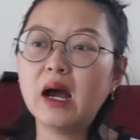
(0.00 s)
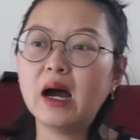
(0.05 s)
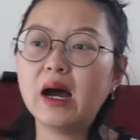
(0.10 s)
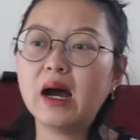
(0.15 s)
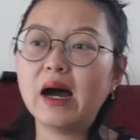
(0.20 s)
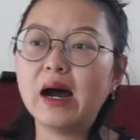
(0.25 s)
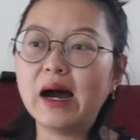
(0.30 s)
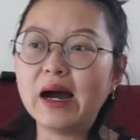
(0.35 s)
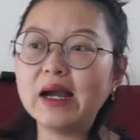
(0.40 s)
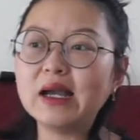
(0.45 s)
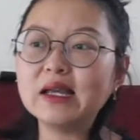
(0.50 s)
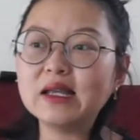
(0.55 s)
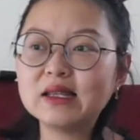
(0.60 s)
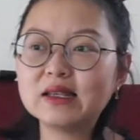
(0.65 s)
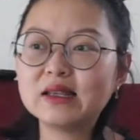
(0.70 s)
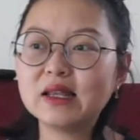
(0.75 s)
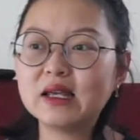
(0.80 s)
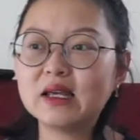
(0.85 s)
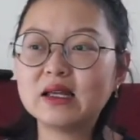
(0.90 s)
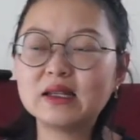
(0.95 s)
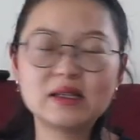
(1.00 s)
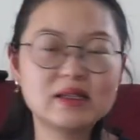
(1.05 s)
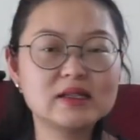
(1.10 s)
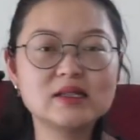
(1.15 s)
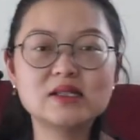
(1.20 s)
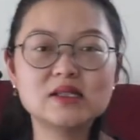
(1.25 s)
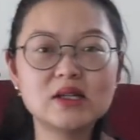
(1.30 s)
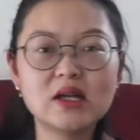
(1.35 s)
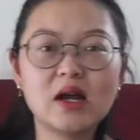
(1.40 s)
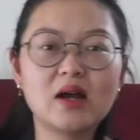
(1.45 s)
I think this
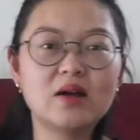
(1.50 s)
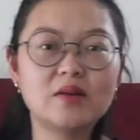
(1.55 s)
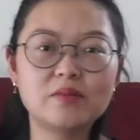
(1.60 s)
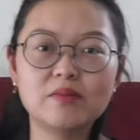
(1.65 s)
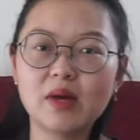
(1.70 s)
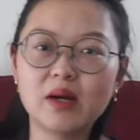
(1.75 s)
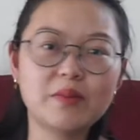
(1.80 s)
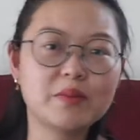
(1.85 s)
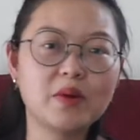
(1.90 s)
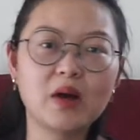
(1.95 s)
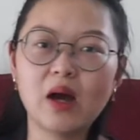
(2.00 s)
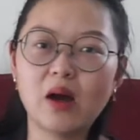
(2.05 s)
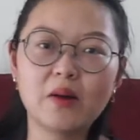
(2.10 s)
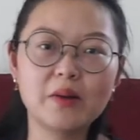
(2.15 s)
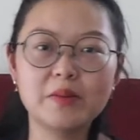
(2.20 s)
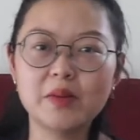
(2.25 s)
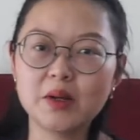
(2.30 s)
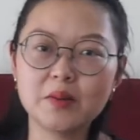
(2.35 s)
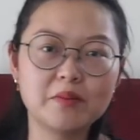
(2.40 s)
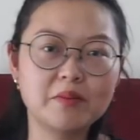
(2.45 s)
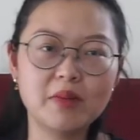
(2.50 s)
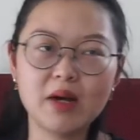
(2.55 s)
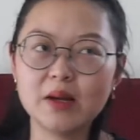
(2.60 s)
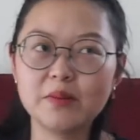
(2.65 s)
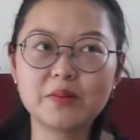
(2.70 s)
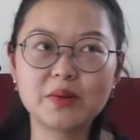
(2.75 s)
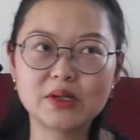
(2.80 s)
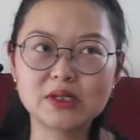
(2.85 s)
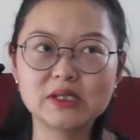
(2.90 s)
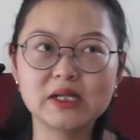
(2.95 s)
is how my
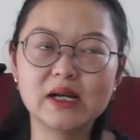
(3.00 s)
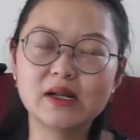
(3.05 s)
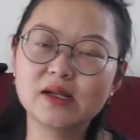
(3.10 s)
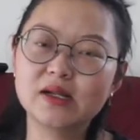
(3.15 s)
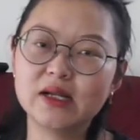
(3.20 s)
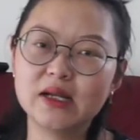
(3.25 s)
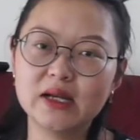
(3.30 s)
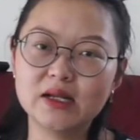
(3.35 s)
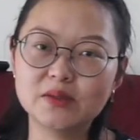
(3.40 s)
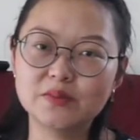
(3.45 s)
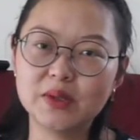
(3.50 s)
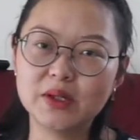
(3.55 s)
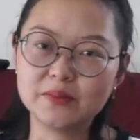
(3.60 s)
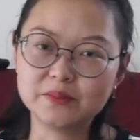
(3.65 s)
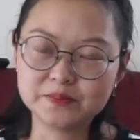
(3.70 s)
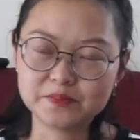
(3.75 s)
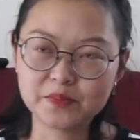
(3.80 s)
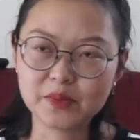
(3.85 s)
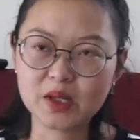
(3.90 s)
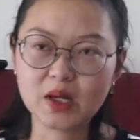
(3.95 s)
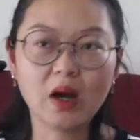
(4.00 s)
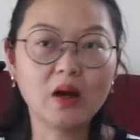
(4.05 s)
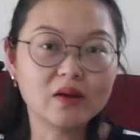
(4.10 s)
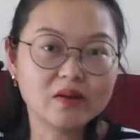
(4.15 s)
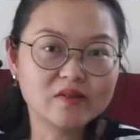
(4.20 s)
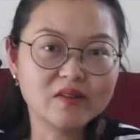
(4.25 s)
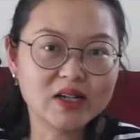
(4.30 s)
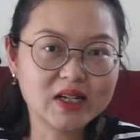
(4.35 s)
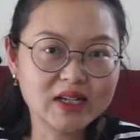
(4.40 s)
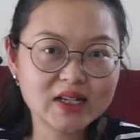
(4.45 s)
personality has been
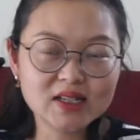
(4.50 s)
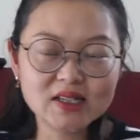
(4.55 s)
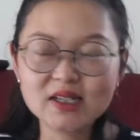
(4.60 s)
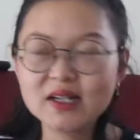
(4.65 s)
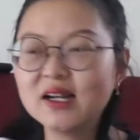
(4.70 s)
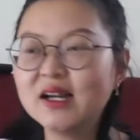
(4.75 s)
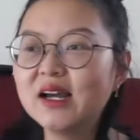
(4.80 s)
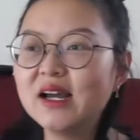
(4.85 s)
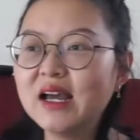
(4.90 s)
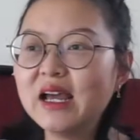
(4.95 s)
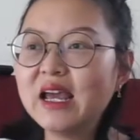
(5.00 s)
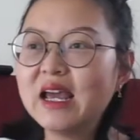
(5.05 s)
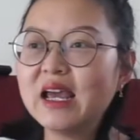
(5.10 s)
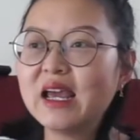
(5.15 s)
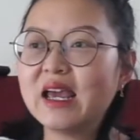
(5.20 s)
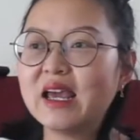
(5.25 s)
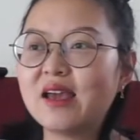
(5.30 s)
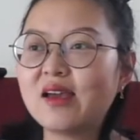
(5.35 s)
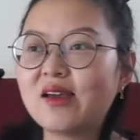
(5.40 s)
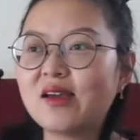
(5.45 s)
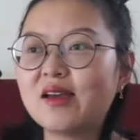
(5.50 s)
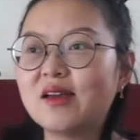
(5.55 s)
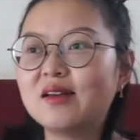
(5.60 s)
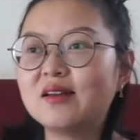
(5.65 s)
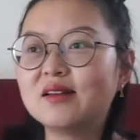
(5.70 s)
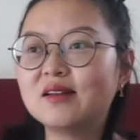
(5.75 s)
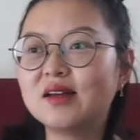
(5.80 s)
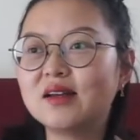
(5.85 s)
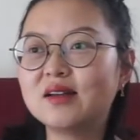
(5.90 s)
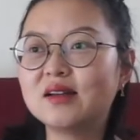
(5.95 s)
cultivated. And
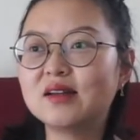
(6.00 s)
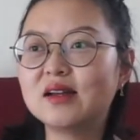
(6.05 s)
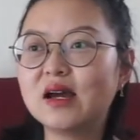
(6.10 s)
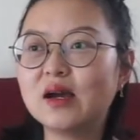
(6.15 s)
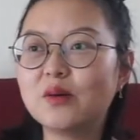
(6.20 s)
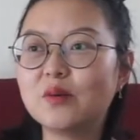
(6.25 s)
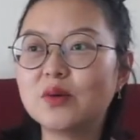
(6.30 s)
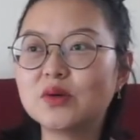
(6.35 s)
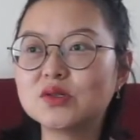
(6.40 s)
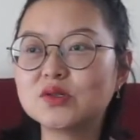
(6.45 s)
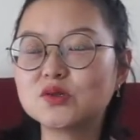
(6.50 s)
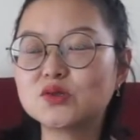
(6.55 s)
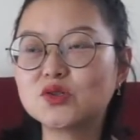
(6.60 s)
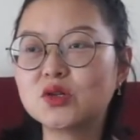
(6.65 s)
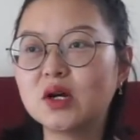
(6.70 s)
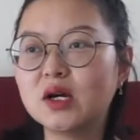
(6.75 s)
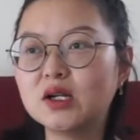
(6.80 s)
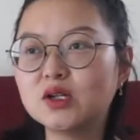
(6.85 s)
then I was trying